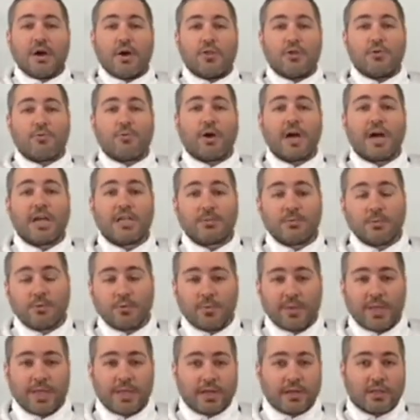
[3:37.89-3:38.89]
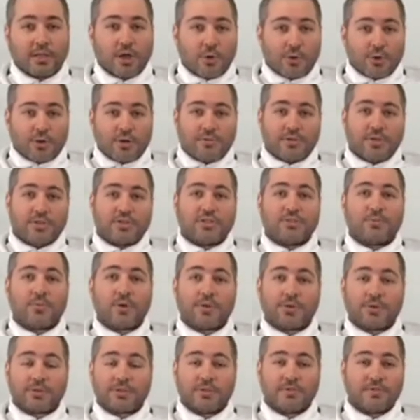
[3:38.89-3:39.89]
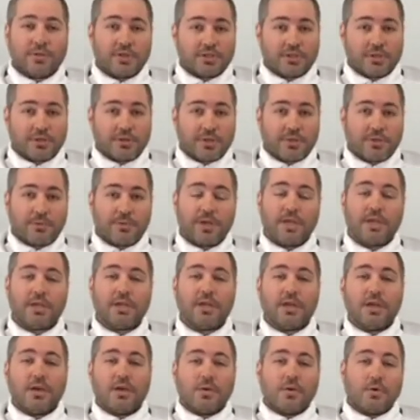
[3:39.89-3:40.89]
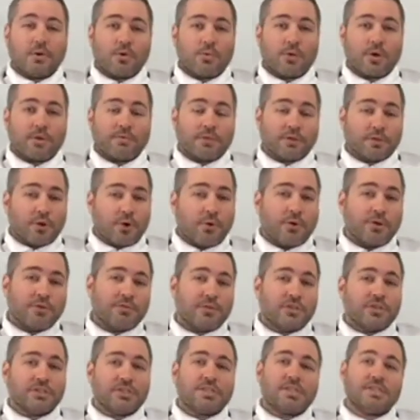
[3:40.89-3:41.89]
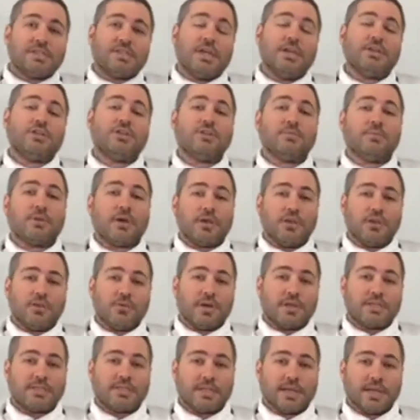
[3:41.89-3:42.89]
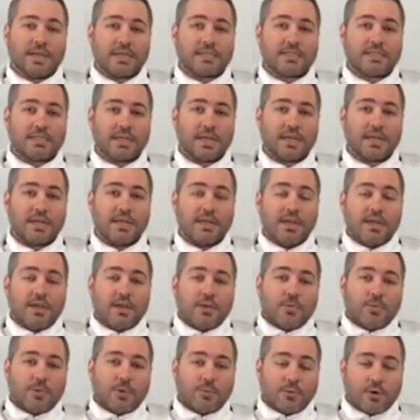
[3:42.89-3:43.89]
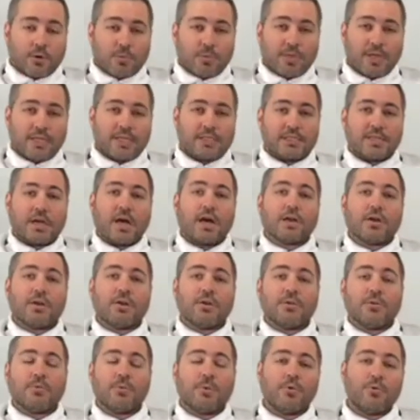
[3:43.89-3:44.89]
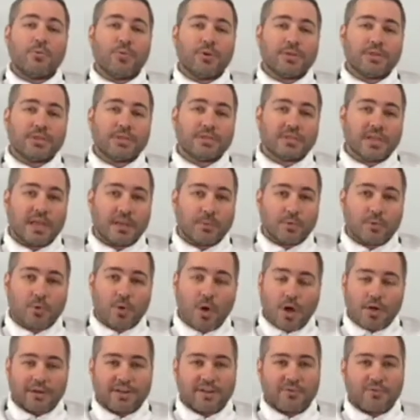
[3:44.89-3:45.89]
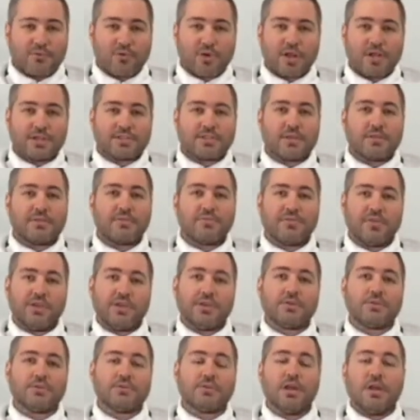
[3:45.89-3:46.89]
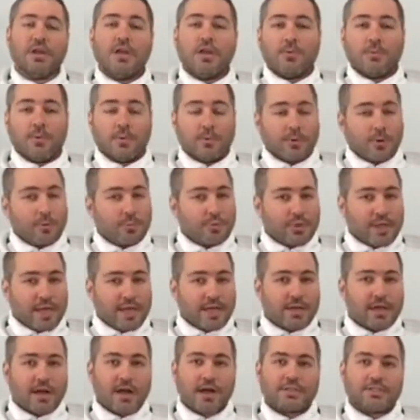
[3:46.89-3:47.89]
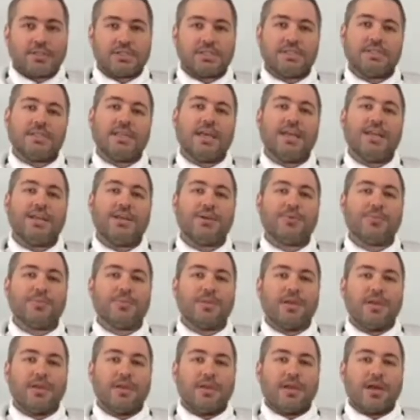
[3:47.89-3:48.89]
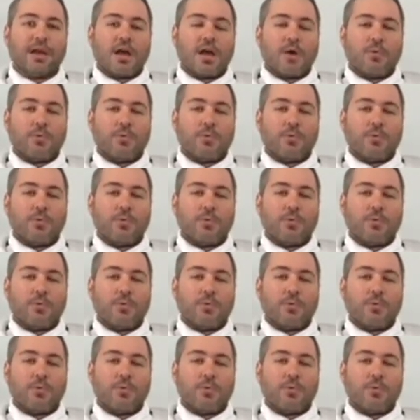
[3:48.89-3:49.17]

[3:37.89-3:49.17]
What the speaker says: Otherwise, we'll be in a lower division, whether it's Division III or one of the lower divisions sanctioned by USASA. We will play soccer. We will put the same quality of product on the field. We will play at Hodges Stadium.